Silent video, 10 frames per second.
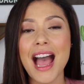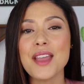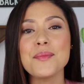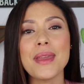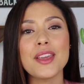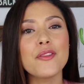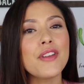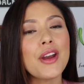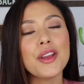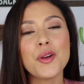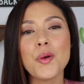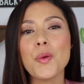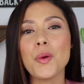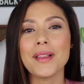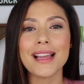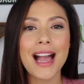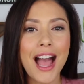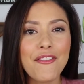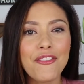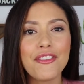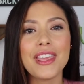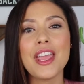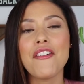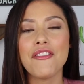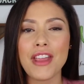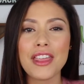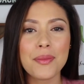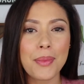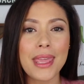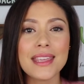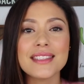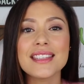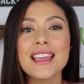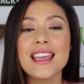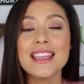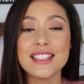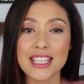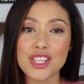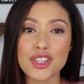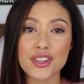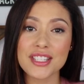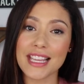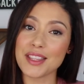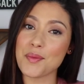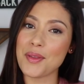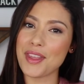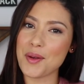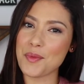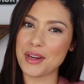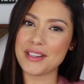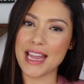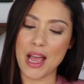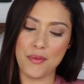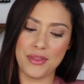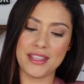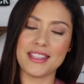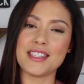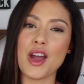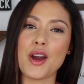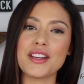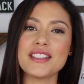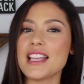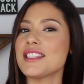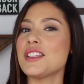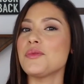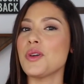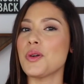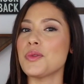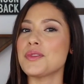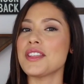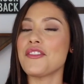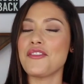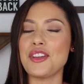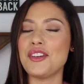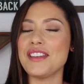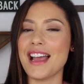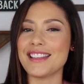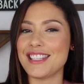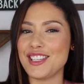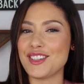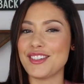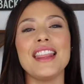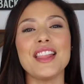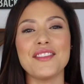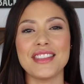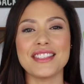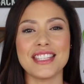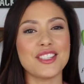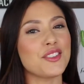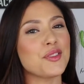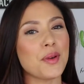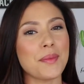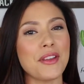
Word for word: I make very cool, comfy, faith-based t-shirts like the one that I'm wearing now. This is our Dusty Rose Fear Not t-shirt. I love this t-shirt, it's one of